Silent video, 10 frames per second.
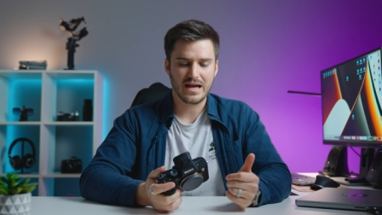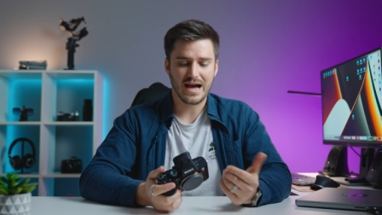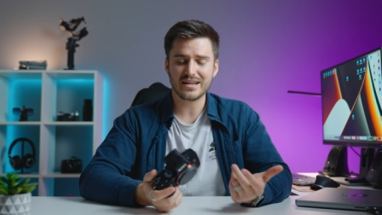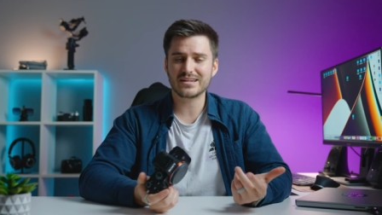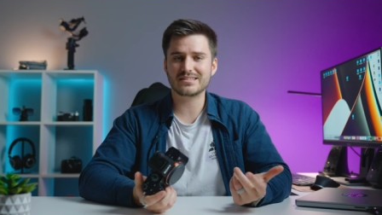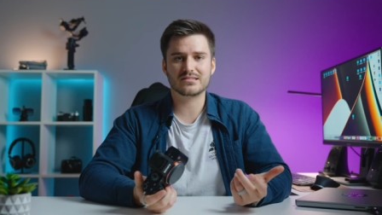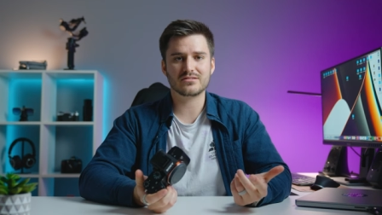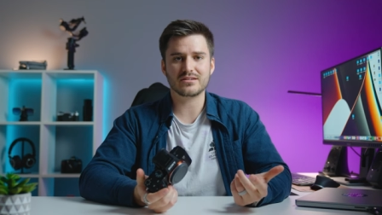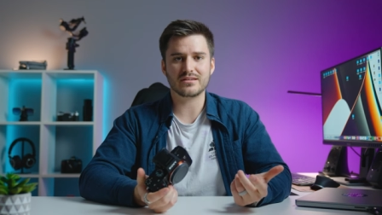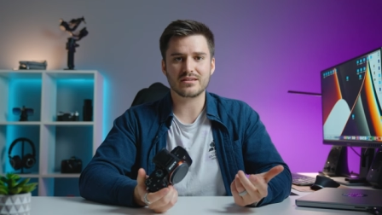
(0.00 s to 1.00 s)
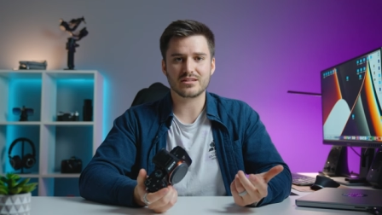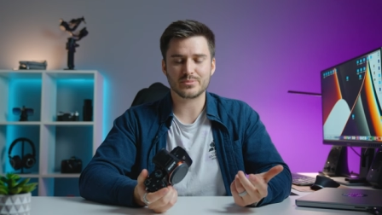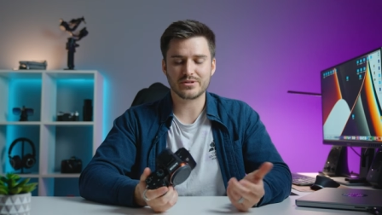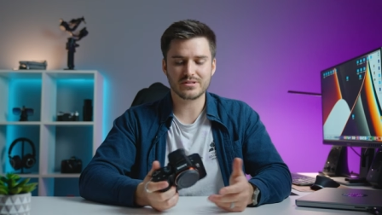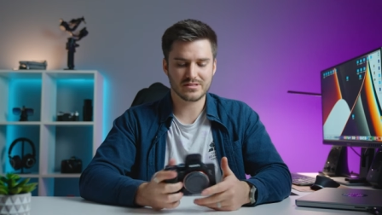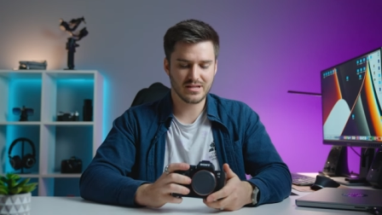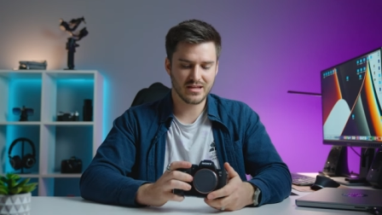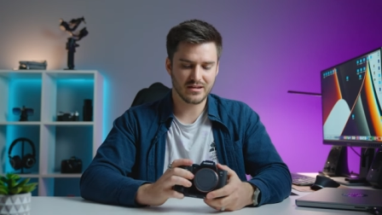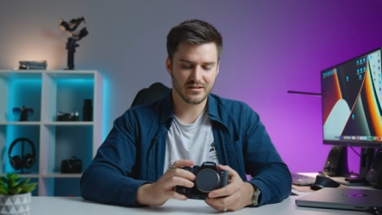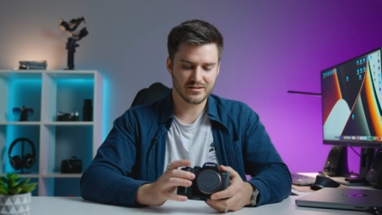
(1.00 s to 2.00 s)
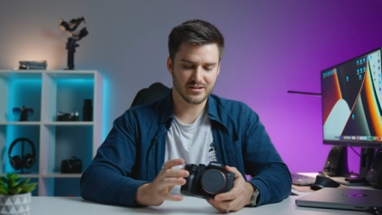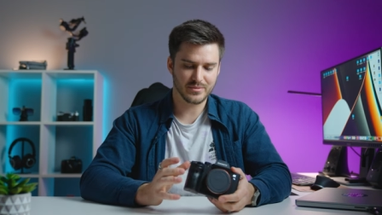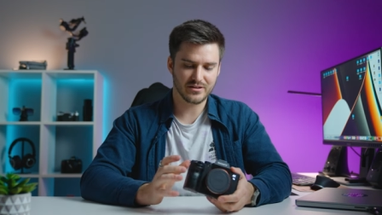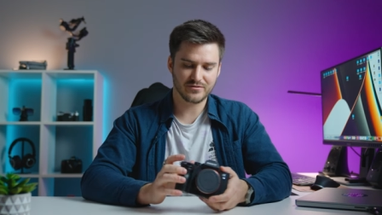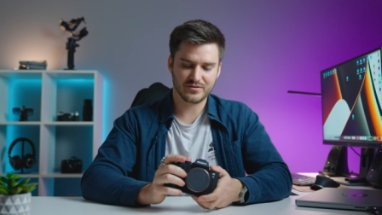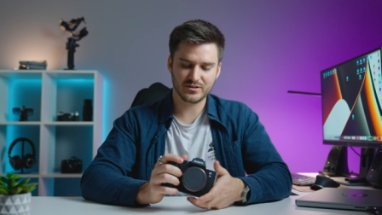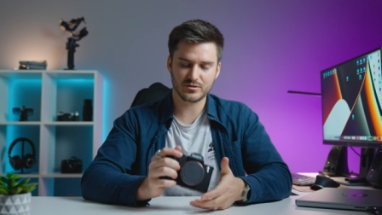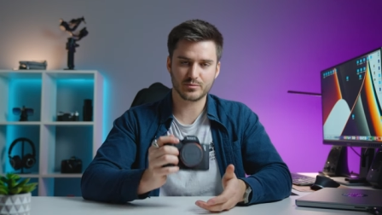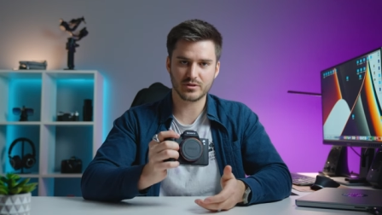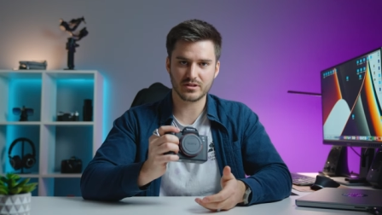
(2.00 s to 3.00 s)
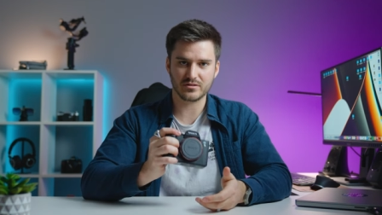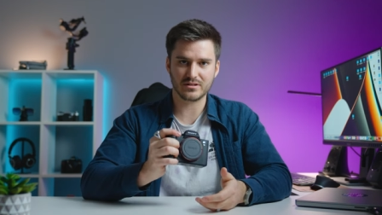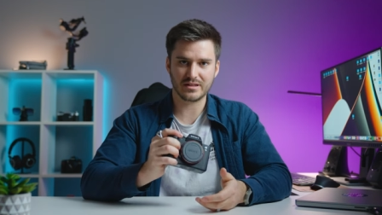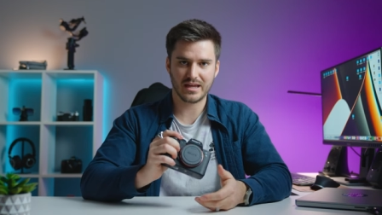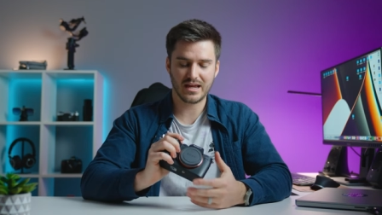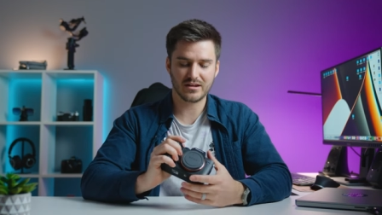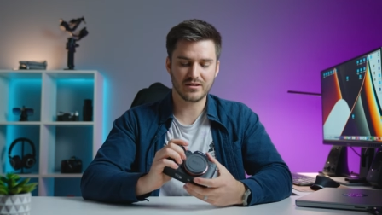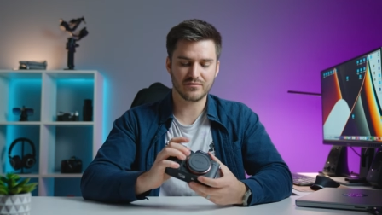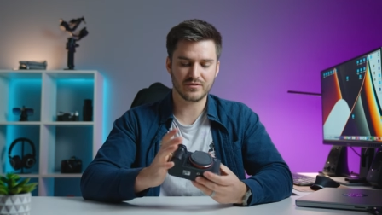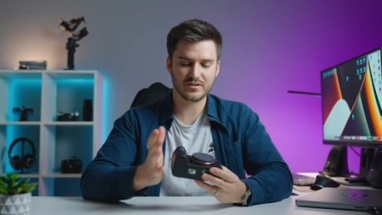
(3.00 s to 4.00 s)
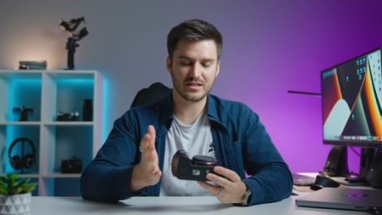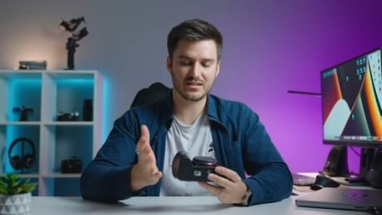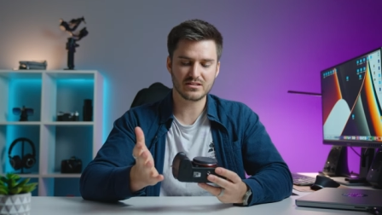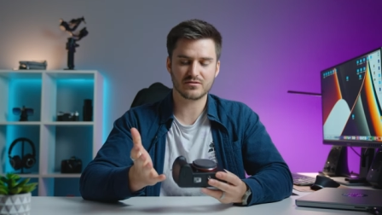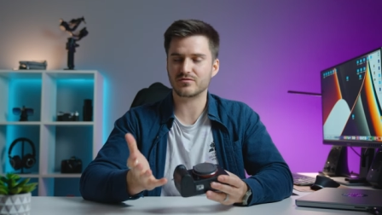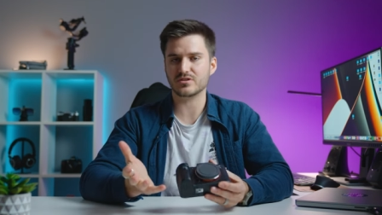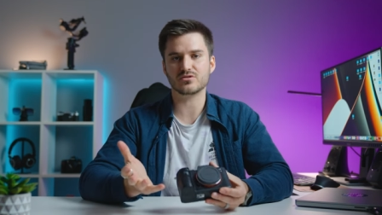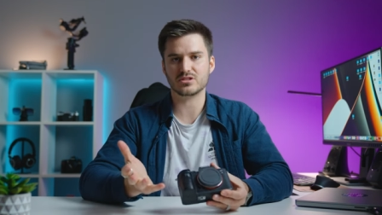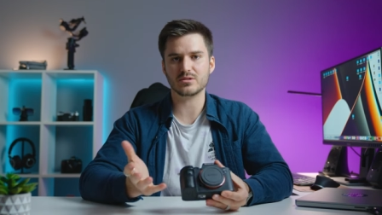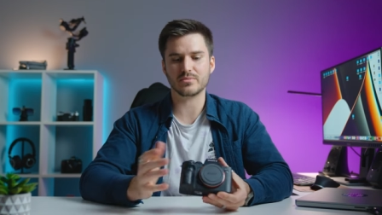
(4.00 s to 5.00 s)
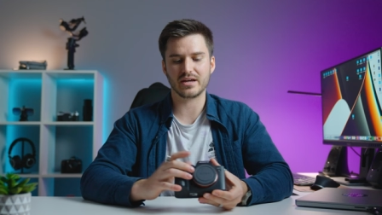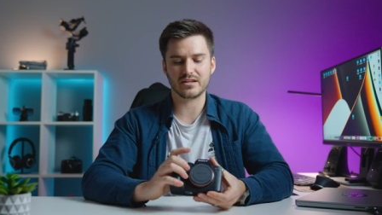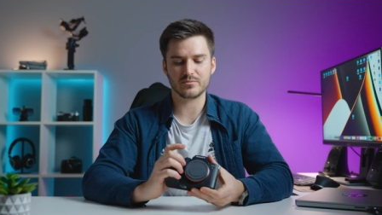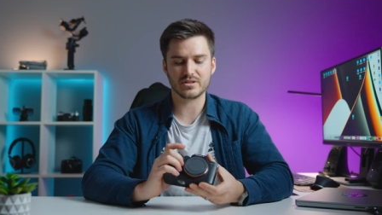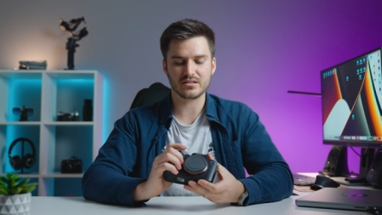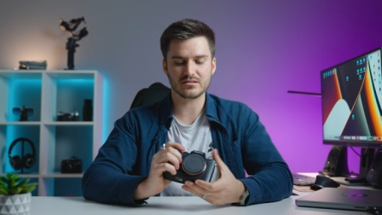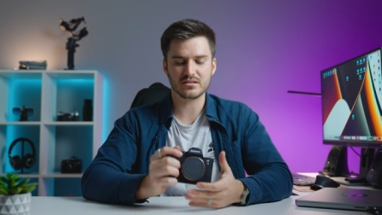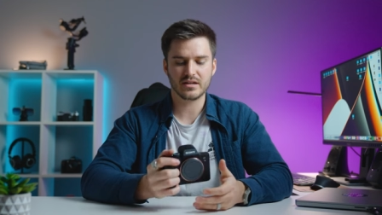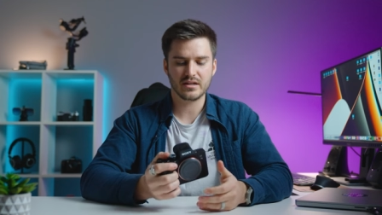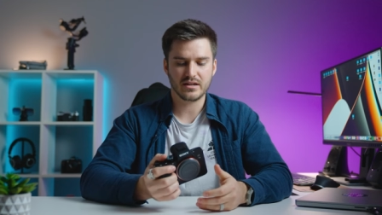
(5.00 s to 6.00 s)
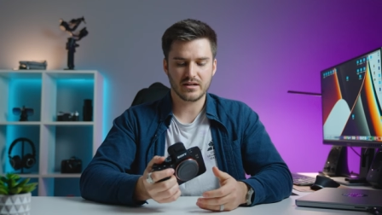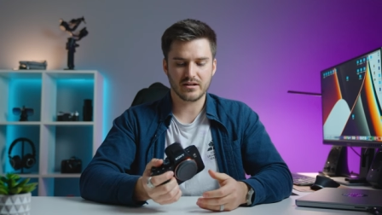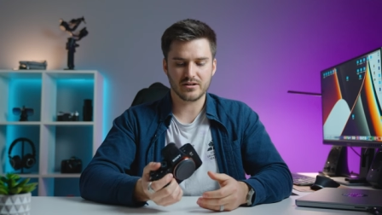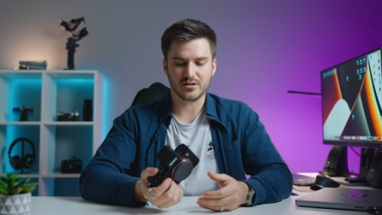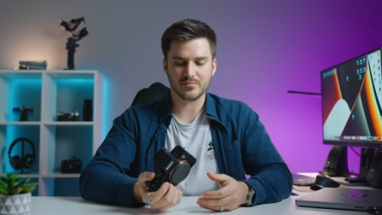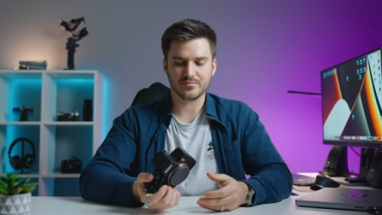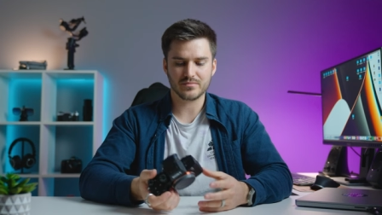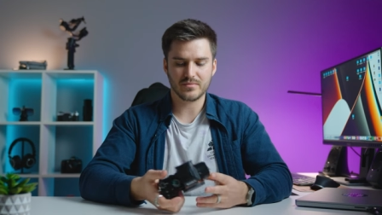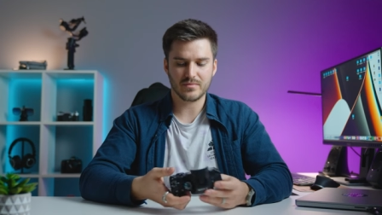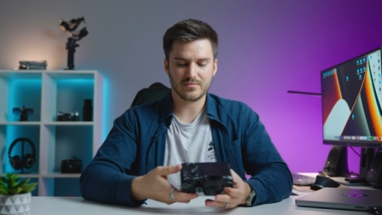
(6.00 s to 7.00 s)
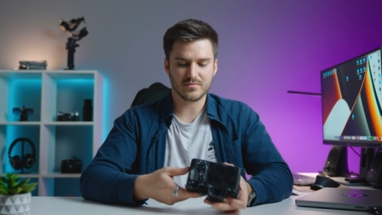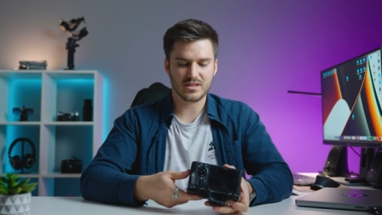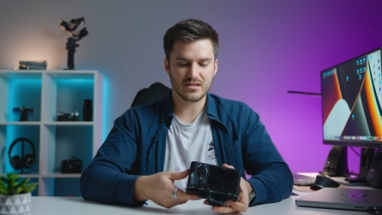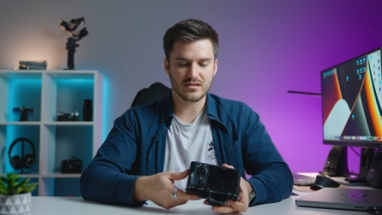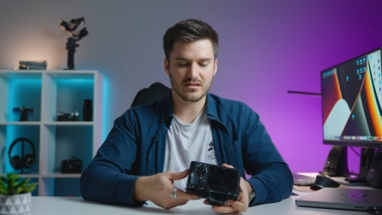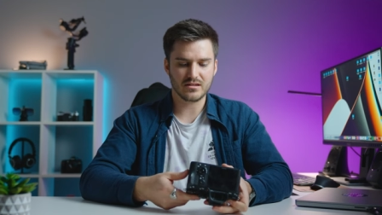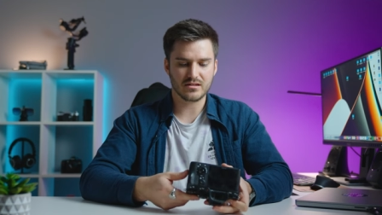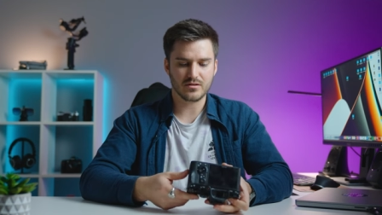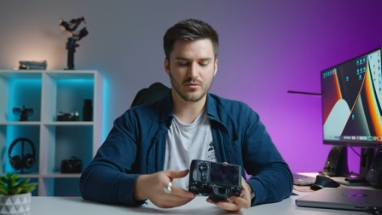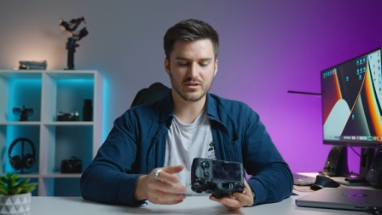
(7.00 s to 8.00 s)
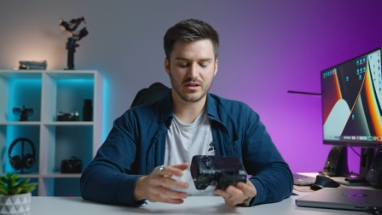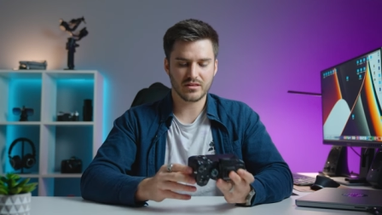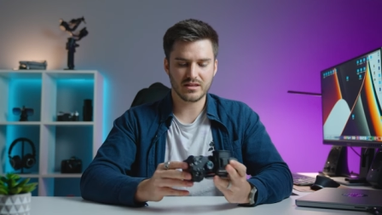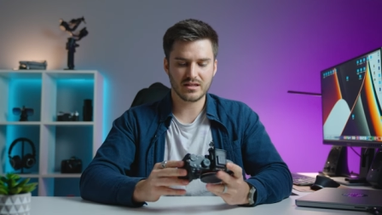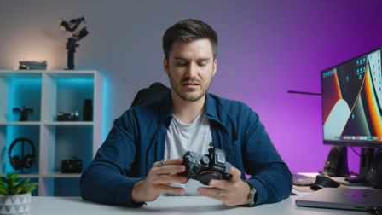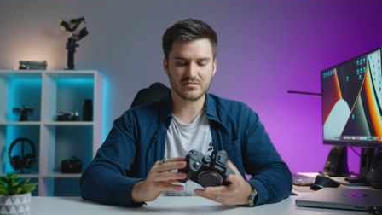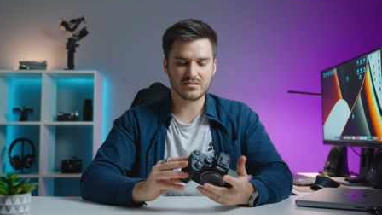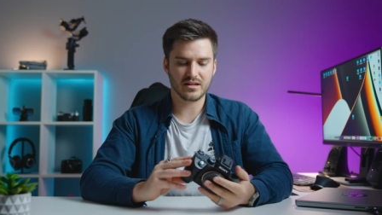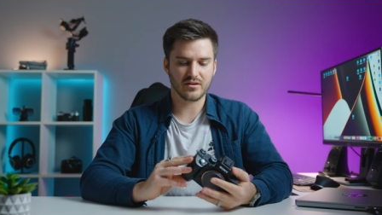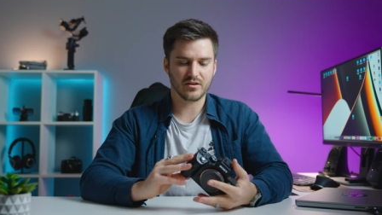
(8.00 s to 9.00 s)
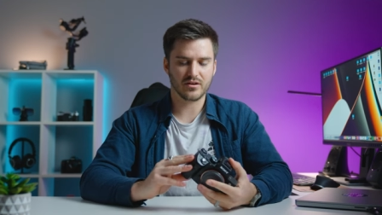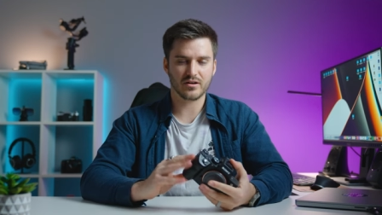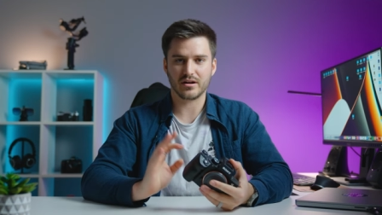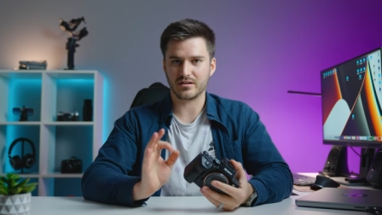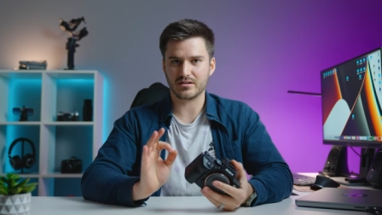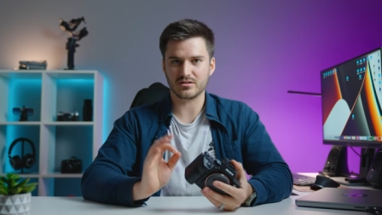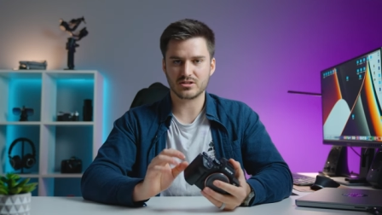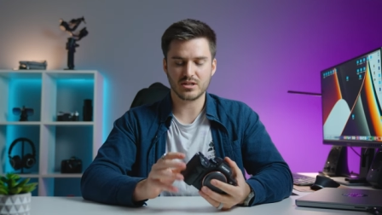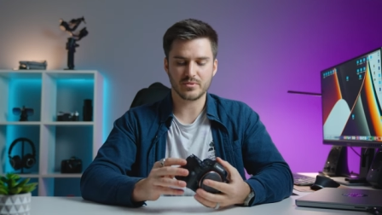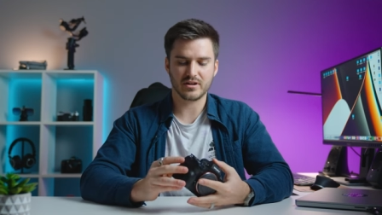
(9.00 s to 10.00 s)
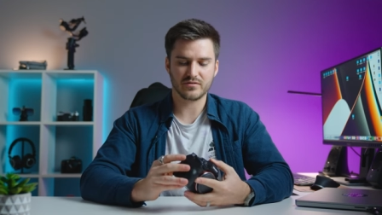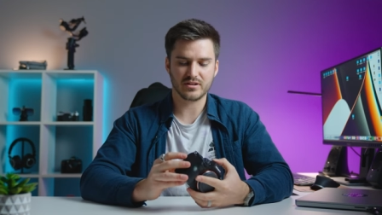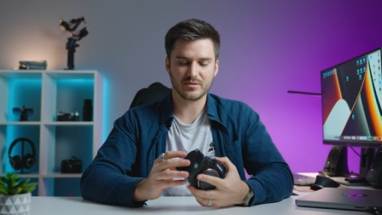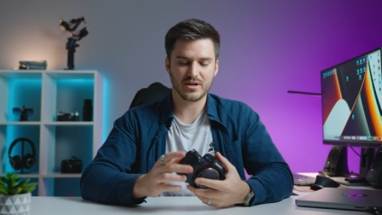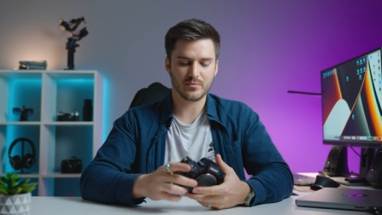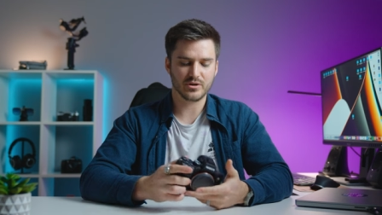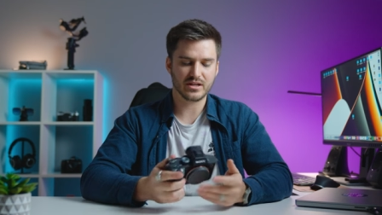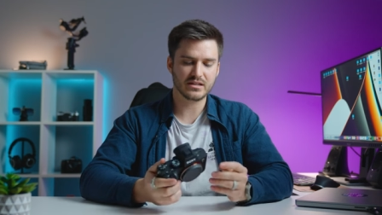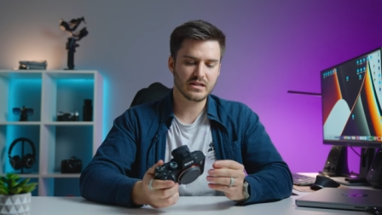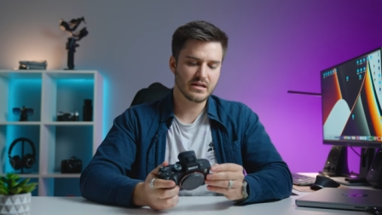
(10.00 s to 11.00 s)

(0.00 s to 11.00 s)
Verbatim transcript: I didn't necessarily experience that. Um, it feels pretty good in the hand. It it doesn't feel cheap by any means. Um, the only things that are a little cheap and I feel like might break